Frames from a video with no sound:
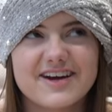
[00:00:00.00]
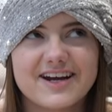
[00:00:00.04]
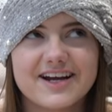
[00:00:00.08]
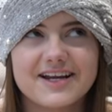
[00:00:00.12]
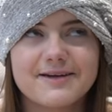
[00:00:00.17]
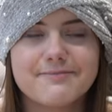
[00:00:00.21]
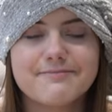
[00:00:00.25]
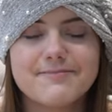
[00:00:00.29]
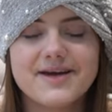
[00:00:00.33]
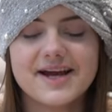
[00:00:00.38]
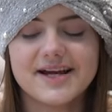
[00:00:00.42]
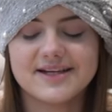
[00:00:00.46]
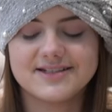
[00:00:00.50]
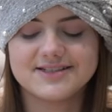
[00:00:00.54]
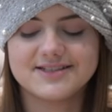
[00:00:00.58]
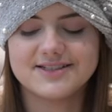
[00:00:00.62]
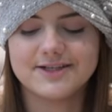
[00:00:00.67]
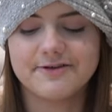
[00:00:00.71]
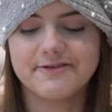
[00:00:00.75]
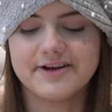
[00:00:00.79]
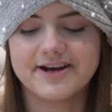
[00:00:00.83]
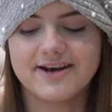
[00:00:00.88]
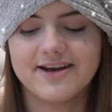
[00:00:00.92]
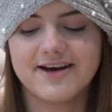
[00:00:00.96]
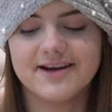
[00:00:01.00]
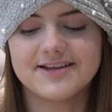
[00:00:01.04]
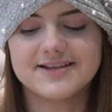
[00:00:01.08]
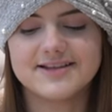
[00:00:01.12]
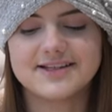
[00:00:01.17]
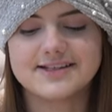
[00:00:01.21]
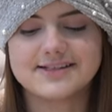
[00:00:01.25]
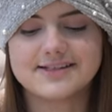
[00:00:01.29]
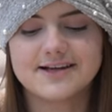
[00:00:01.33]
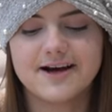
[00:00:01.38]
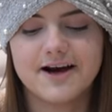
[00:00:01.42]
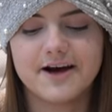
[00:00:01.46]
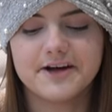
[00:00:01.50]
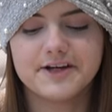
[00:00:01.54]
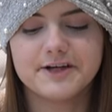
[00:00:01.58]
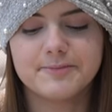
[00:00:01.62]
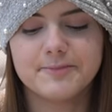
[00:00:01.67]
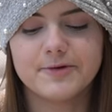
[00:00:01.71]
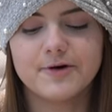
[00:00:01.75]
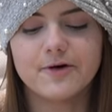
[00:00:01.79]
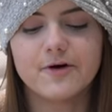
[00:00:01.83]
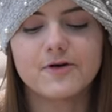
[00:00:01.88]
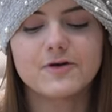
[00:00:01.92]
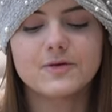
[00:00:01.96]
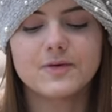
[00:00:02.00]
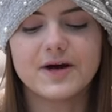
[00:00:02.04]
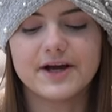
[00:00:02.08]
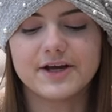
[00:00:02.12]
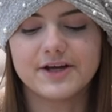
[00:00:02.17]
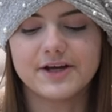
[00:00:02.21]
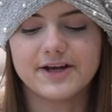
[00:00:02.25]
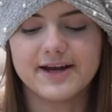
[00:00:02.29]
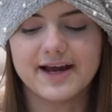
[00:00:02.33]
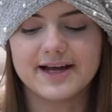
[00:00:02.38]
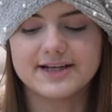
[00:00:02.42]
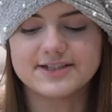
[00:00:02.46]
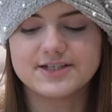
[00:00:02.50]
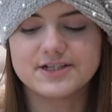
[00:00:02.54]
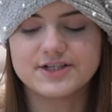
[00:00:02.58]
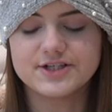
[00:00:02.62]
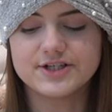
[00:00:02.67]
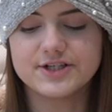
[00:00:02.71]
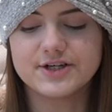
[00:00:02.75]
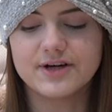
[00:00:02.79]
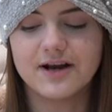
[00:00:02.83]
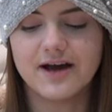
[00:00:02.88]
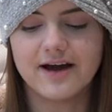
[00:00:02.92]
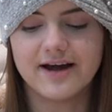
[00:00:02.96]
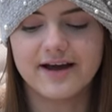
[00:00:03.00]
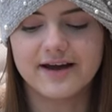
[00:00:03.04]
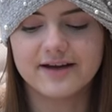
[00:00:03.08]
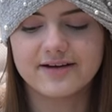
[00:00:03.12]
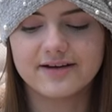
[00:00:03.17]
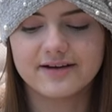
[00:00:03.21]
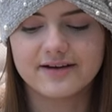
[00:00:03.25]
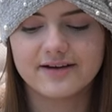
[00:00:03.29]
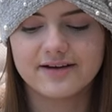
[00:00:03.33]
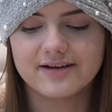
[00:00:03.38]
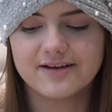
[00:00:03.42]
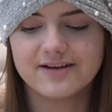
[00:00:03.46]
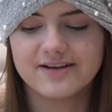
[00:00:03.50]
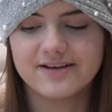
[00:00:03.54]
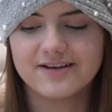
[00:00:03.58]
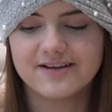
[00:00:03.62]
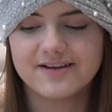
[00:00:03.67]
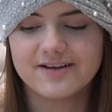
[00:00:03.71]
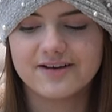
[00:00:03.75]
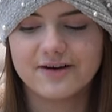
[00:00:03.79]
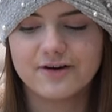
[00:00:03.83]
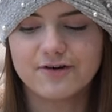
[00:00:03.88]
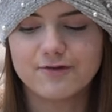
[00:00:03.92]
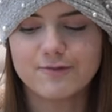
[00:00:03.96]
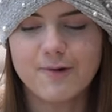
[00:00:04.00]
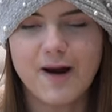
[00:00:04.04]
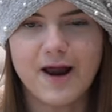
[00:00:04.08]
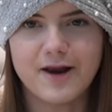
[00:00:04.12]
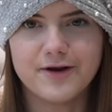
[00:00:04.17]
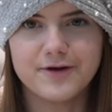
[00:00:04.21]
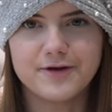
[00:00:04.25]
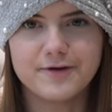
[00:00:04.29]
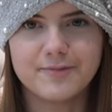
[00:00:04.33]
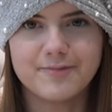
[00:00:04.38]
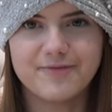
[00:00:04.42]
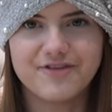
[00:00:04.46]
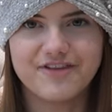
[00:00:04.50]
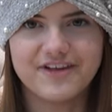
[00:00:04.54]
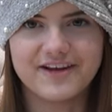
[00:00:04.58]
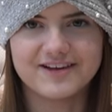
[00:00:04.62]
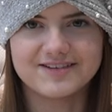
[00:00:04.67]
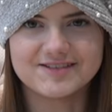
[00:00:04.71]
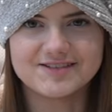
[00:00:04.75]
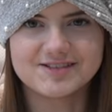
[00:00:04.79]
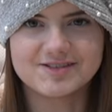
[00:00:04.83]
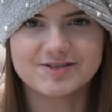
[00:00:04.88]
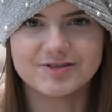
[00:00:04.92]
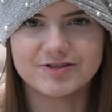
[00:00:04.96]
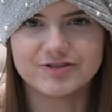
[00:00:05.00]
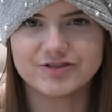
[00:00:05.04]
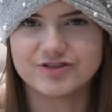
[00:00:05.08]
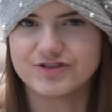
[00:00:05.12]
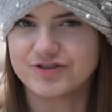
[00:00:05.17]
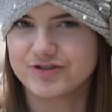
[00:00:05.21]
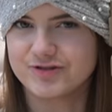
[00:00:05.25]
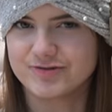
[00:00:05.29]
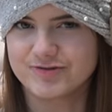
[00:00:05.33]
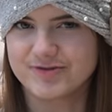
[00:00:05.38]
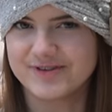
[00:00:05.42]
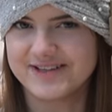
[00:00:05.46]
really missed doing like this kind of book where you get to do like random things, not just